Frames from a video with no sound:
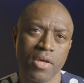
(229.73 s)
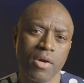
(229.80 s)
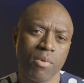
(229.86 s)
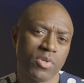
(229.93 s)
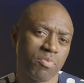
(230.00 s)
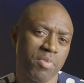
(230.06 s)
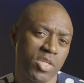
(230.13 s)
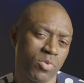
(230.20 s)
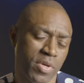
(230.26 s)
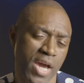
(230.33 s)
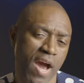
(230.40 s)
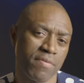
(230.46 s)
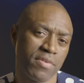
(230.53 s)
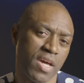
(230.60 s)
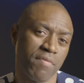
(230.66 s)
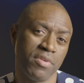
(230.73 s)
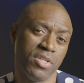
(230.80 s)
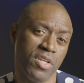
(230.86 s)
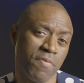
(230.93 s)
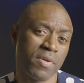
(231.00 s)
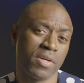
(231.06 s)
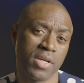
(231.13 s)
which means we have to have a
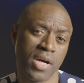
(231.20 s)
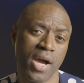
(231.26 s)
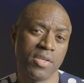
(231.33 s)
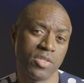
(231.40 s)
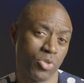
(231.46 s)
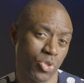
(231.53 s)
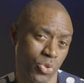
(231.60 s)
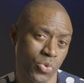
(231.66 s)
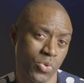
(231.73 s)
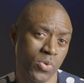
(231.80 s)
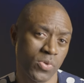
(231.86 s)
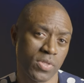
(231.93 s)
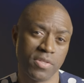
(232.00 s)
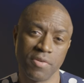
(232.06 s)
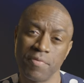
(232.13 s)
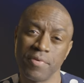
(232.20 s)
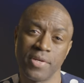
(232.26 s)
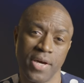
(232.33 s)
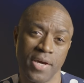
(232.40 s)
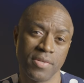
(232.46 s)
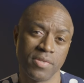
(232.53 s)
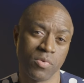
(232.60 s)
different kinds of tools and different
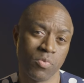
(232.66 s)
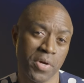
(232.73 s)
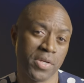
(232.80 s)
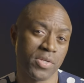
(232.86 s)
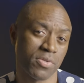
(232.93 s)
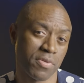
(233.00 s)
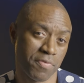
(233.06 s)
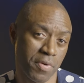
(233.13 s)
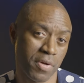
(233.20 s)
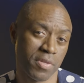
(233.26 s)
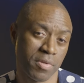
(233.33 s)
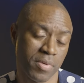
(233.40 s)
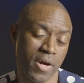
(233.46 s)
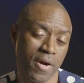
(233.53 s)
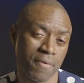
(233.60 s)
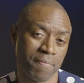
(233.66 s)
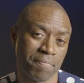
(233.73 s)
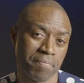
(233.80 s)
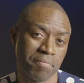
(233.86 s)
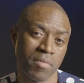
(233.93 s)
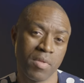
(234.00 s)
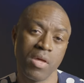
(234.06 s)
kinds of ways to figure them out.
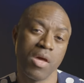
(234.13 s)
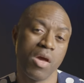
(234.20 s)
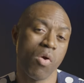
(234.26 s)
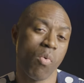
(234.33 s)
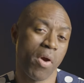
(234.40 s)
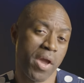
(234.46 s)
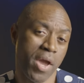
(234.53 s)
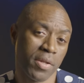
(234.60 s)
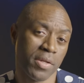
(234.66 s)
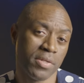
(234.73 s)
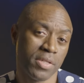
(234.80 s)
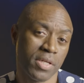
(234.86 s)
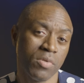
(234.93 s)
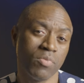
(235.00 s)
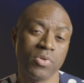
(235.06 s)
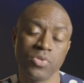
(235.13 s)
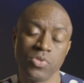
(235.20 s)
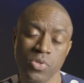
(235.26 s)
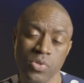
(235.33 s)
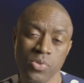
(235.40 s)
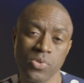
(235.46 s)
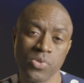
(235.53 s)
What Haley did was
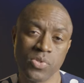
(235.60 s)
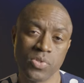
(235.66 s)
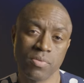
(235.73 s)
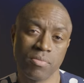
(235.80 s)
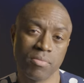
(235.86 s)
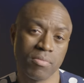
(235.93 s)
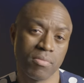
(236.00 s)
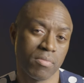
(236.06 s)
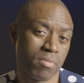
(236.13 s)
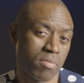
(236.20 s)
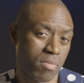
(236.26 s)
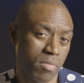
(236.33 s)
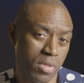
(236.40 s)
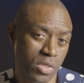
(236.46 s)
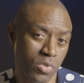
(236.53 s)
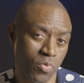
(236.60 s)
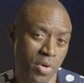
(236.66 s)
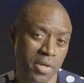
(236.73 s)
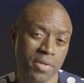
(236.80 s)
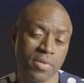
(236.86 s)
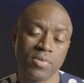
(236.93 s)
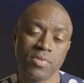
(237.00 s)
use these
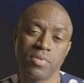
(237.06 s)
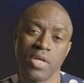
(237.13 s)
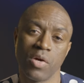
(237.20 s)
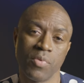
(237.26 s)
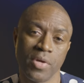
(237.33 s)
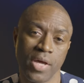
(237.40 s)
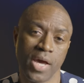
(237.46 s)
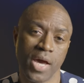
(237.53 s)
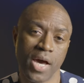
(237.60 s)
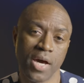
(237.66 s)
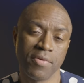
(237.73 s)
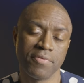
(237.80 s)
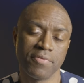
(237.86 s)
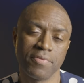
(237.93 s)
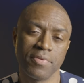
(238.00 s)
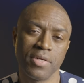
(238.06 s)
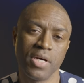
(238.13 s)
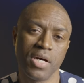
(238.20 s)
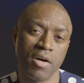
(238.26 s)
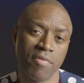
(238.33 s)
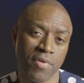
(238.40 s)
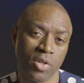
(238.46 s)
records that we have
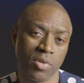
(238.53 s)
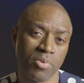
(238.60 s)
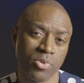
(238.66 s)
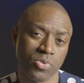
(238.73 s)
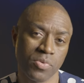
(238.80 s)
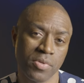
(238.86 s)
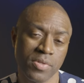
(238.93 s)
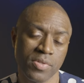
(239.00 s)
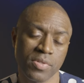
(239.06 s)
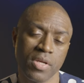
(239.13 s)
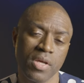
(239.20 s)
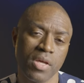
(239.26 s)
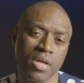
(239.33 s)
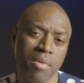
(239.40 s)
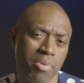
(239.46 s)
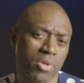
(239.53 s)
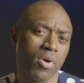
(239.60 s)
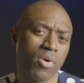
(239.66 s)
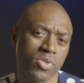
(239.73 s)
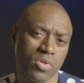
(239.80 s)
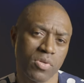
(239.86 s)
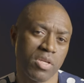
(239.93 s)
available to us, but
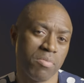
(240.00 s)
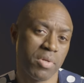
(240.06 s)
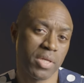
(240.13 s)
also he